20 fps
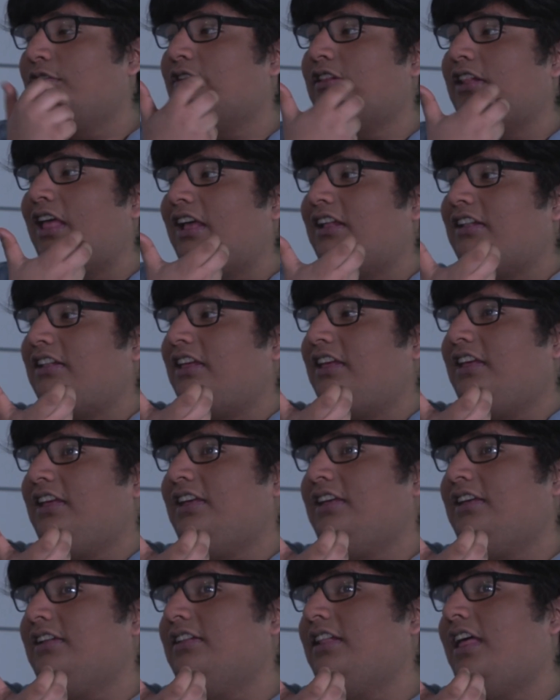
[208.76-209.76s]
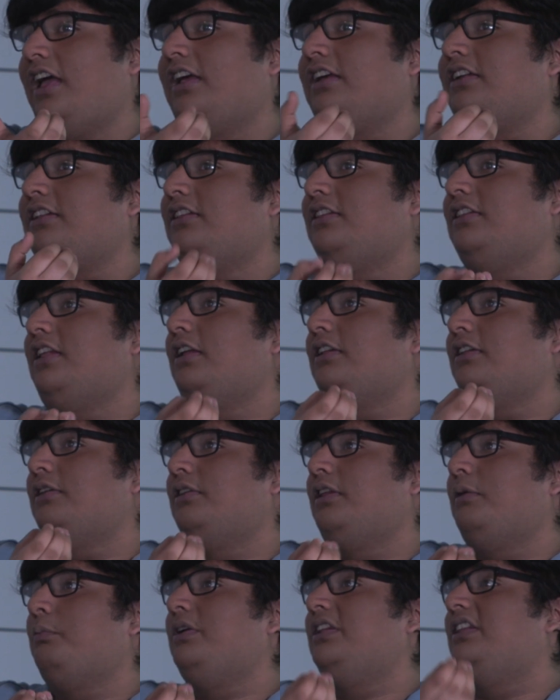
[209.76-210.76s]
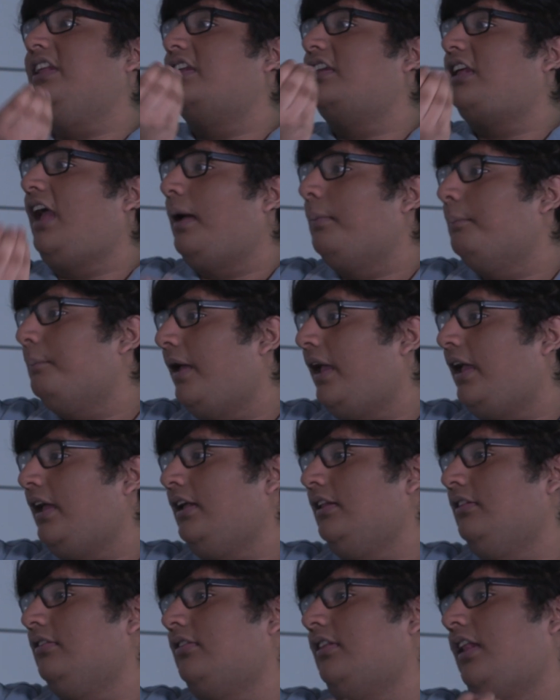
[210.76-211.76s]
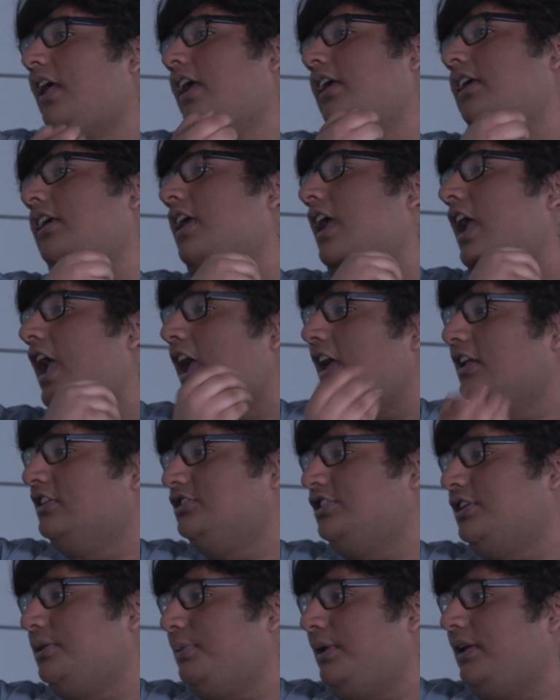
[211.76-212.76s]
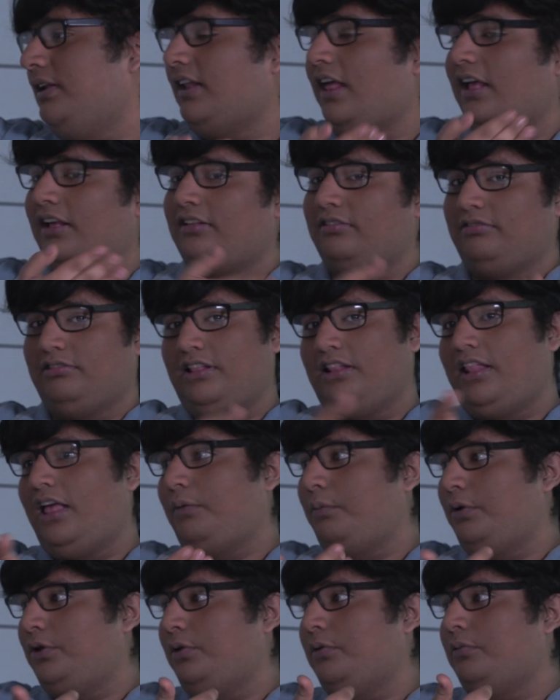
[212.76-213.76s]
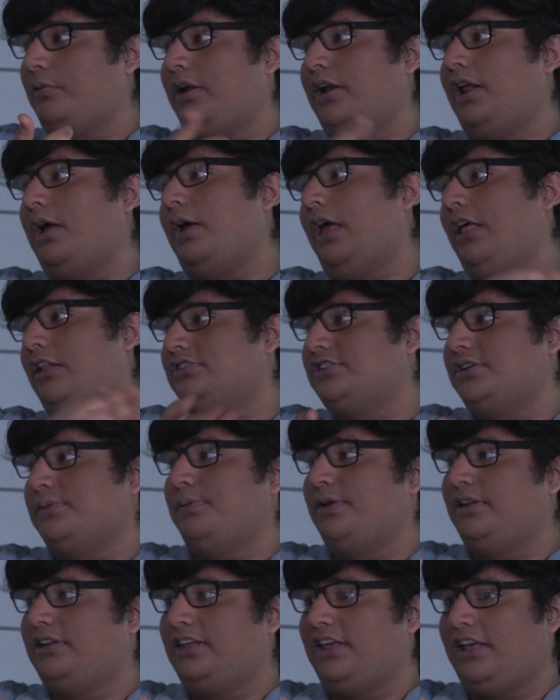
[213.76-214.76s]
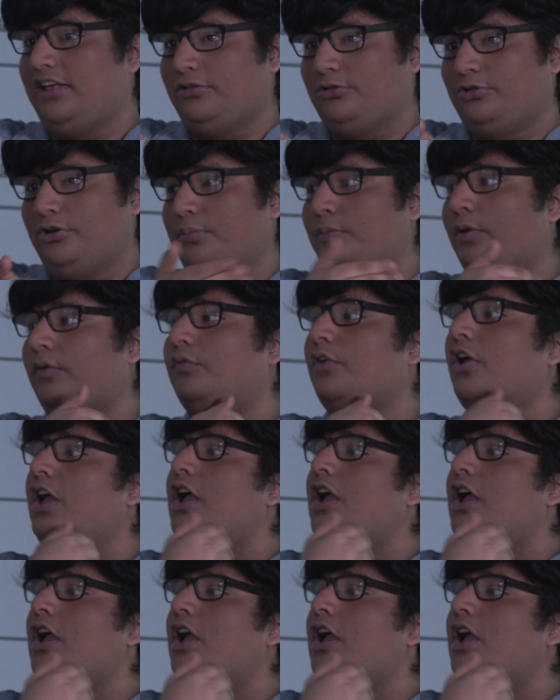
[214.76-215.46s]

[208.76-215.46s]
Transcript: So like, we did campaigns, like, LGBT, like we're doing right now, LGBT History Month.